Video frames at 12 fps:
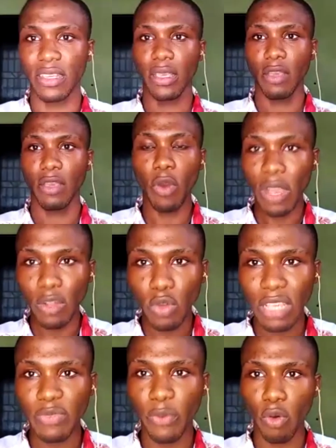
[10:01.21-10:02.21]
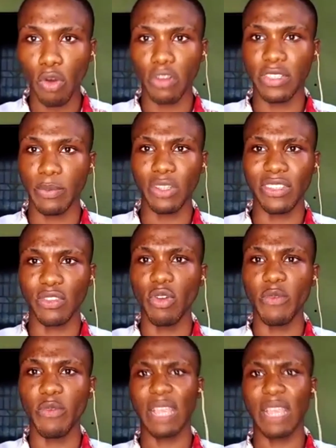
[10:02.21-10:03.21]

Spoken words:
When we are looking for gossip, what is not flying, what